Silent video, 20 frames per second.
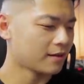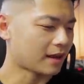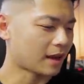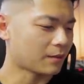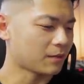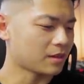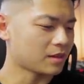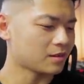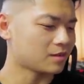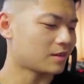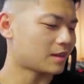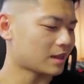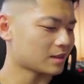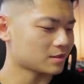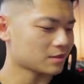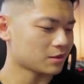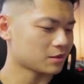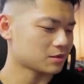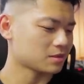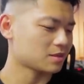I'm in the
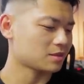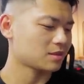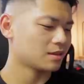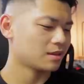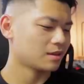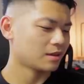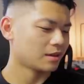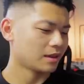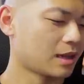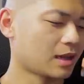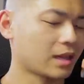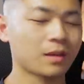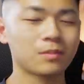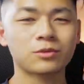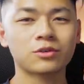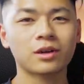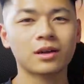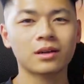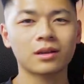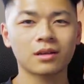desert and I'm
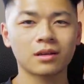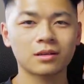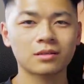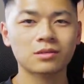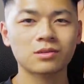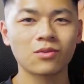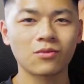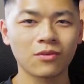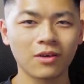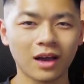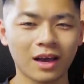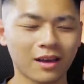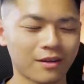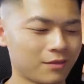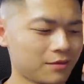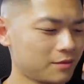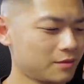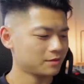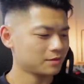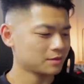trying to survive.
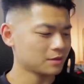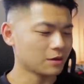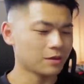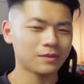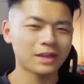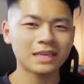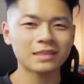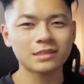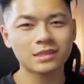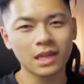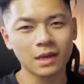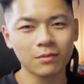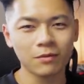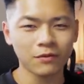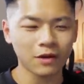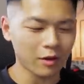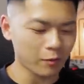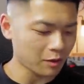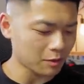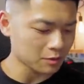So that's the type of
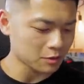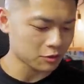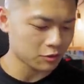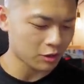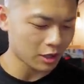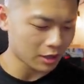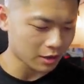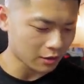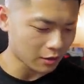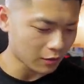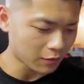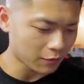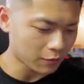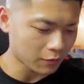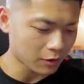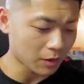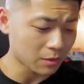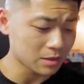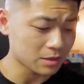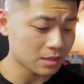vibe I was trying to go
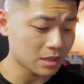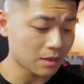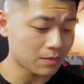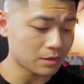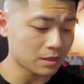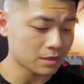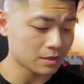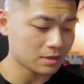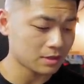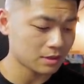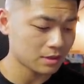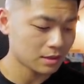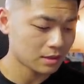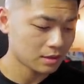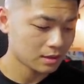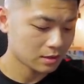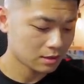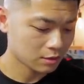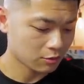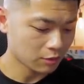for. I'm gonna stop this
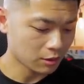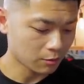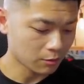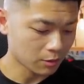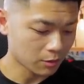screen